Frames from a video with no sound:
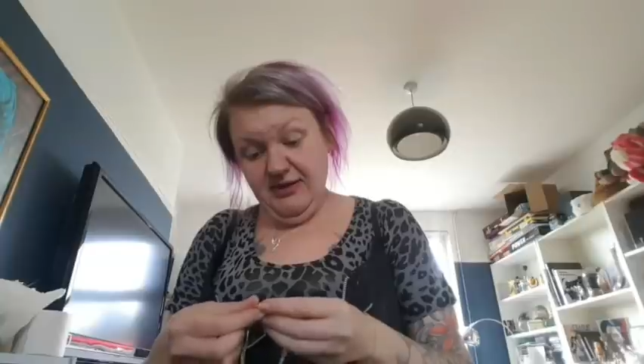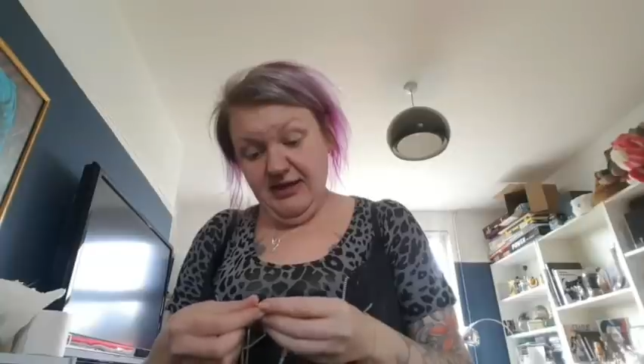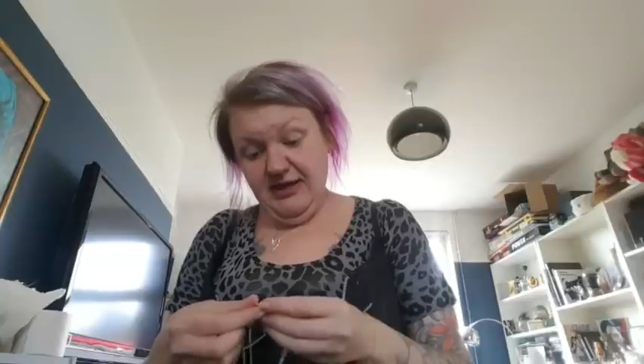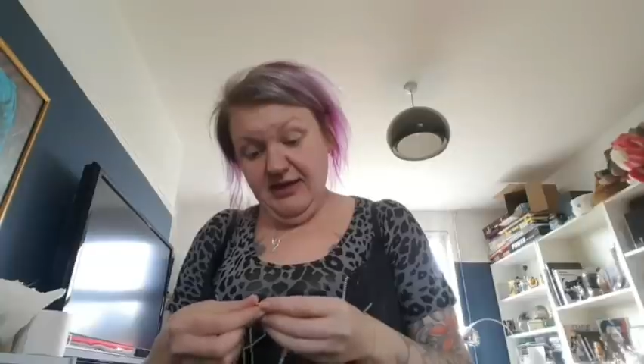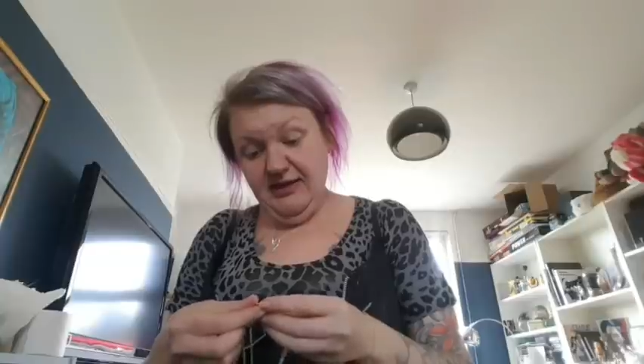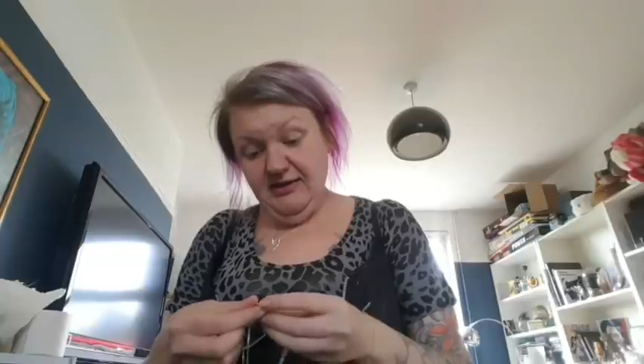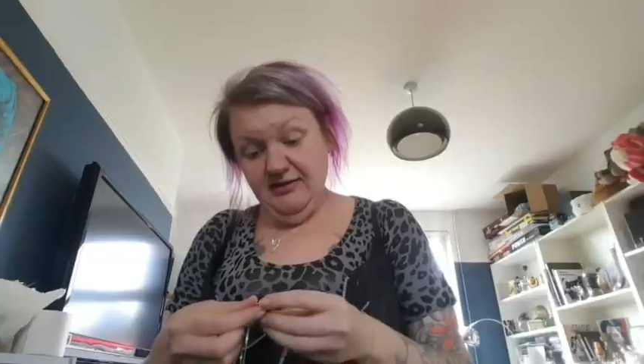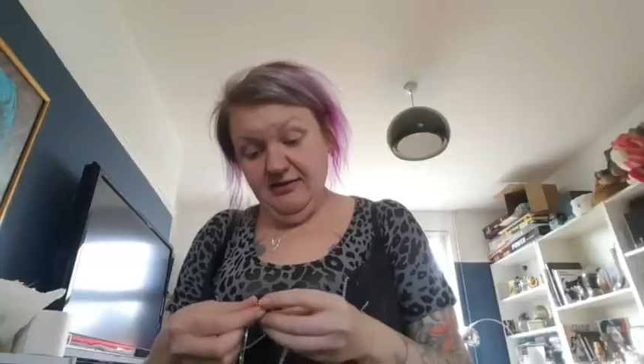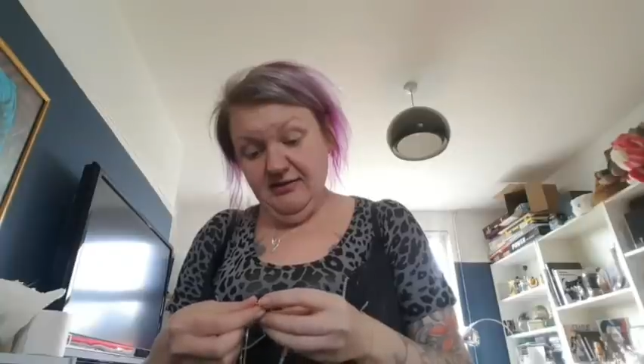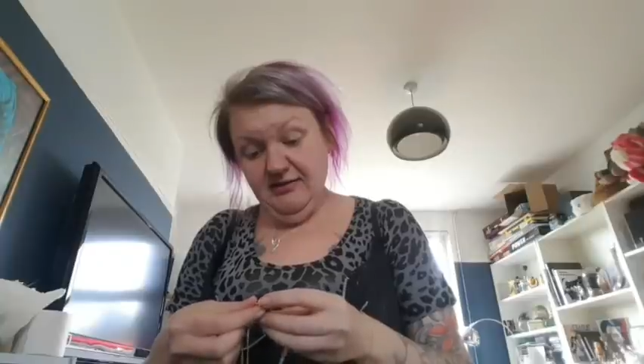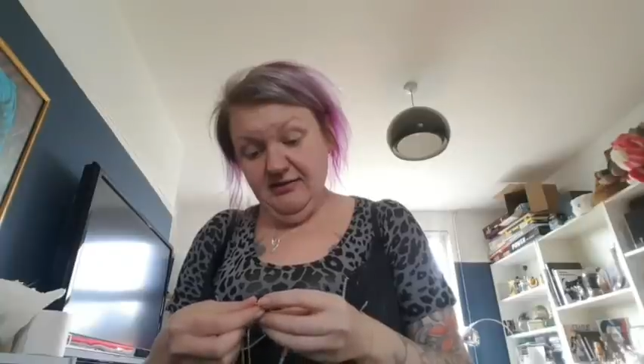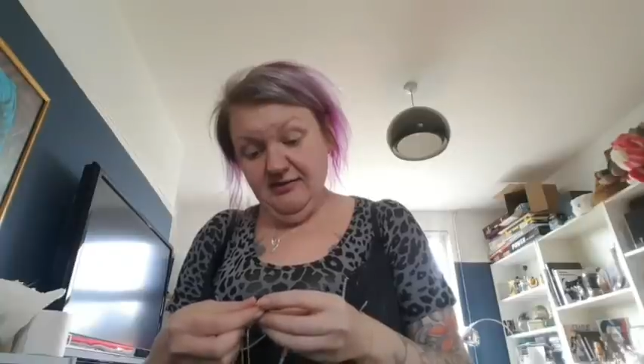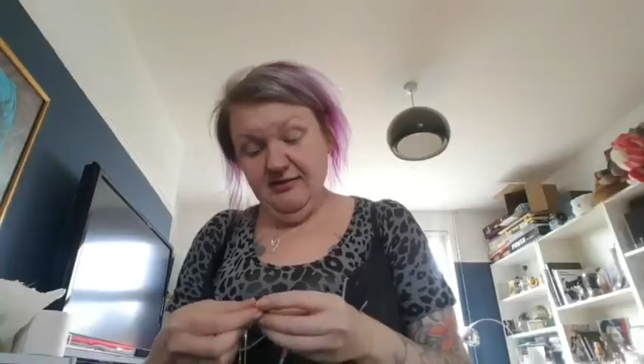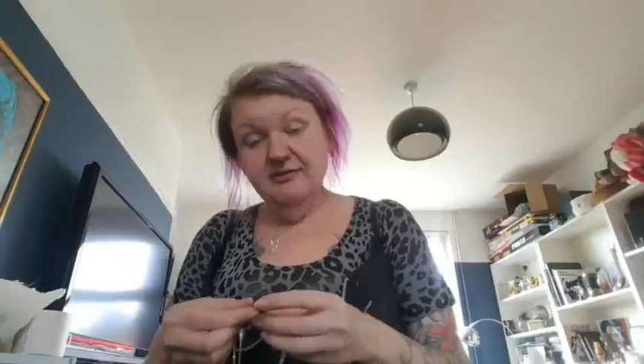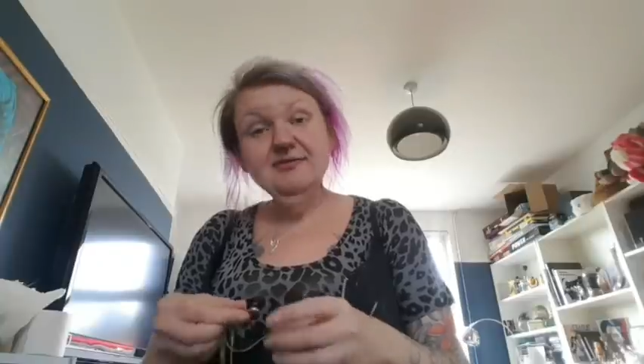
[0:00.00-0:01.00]
that.
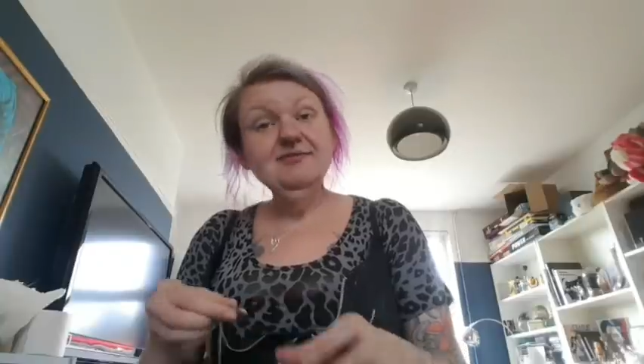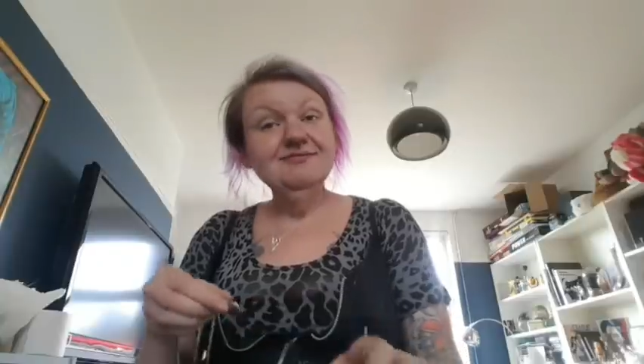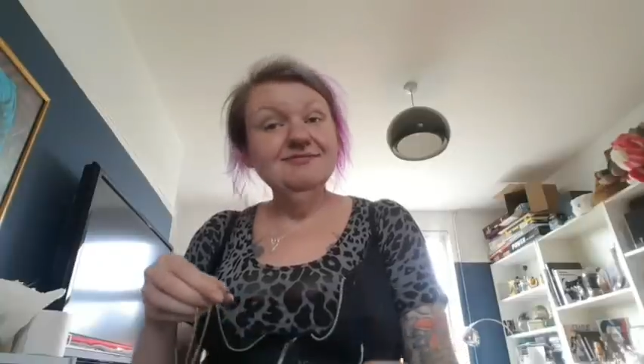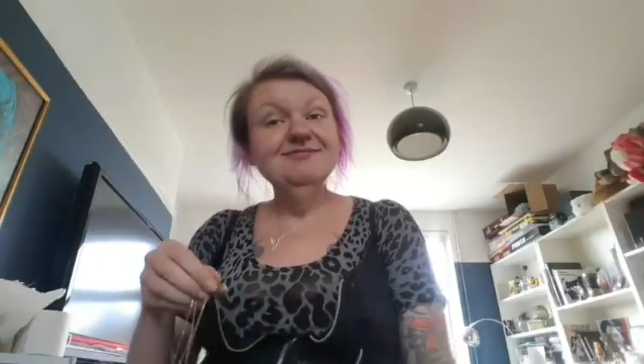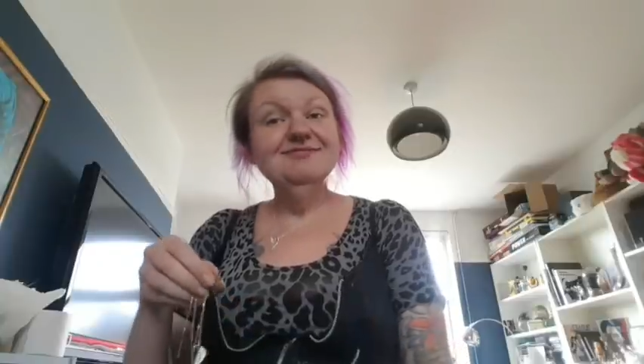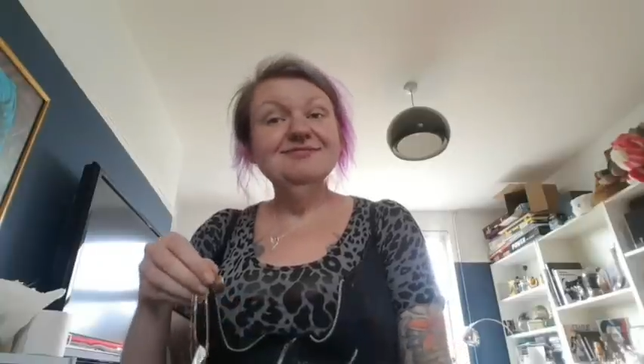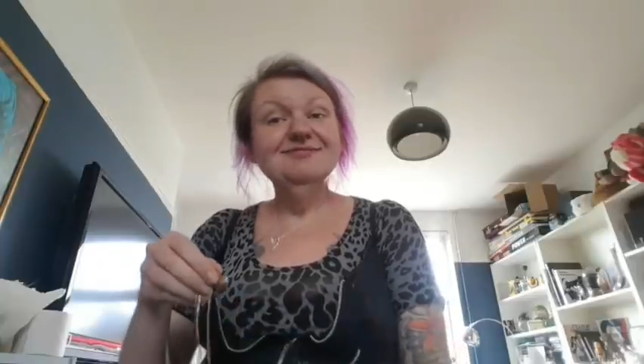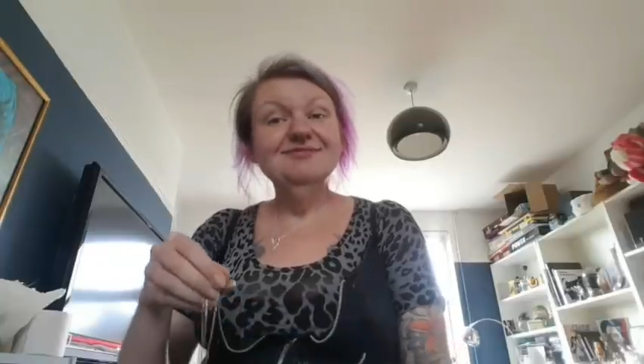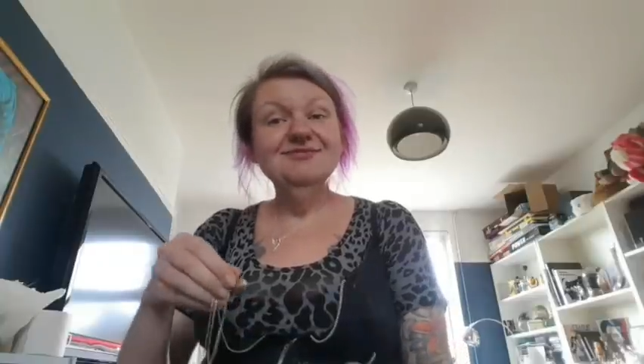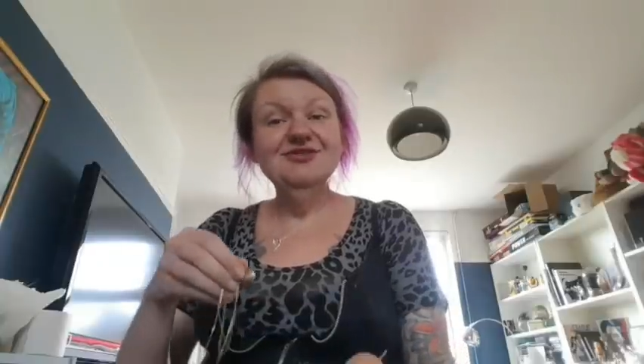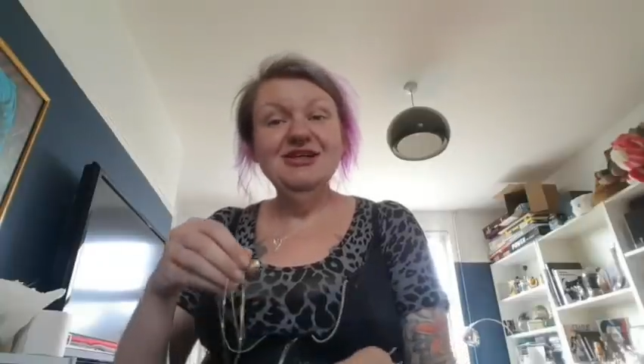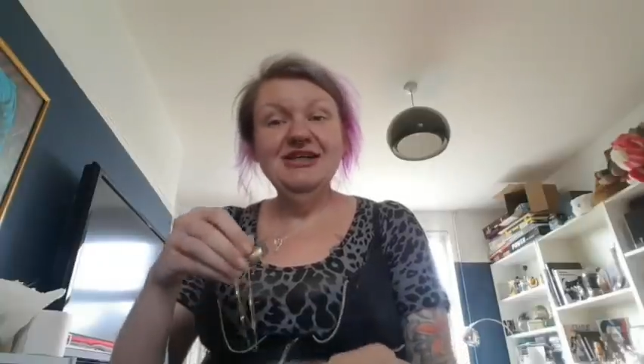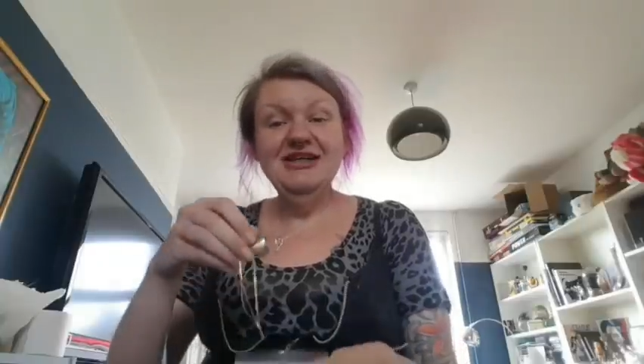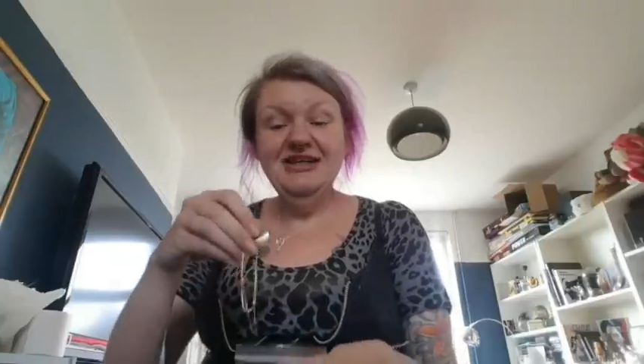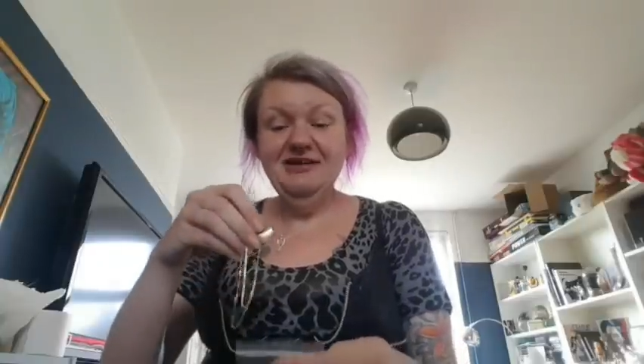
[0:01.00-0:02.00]

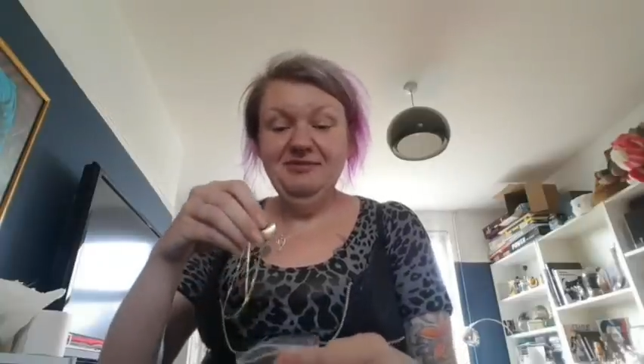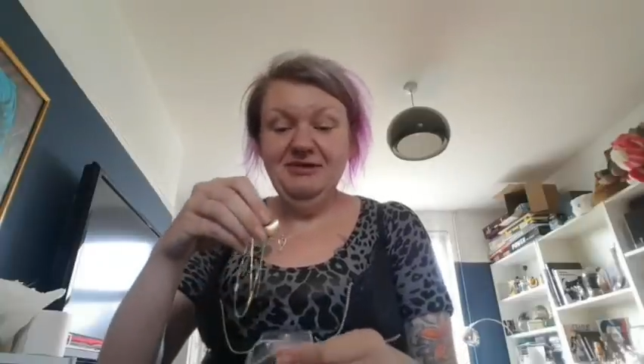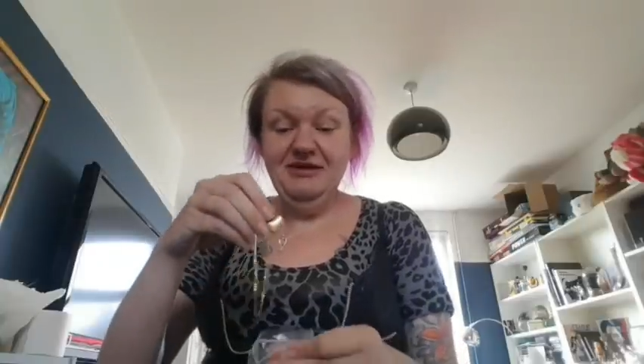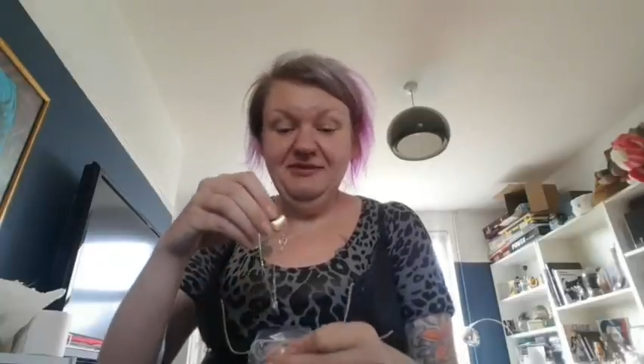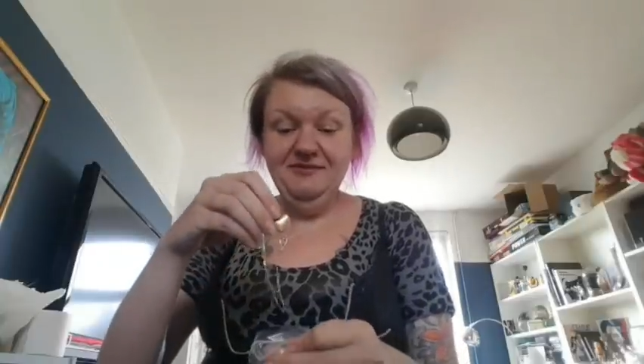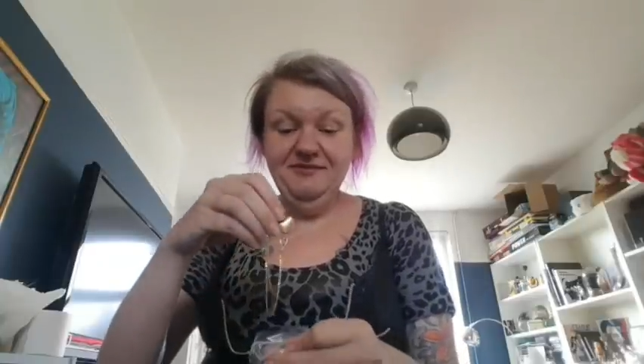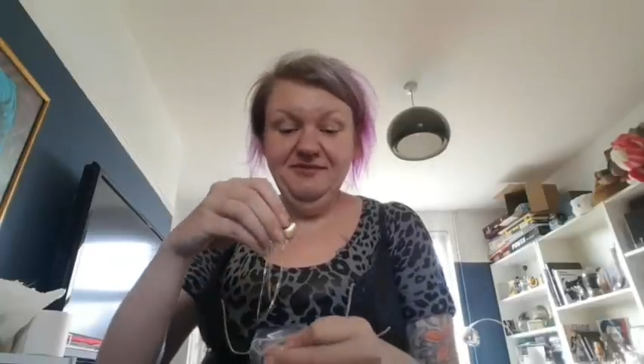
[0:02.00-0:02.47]
Really happy.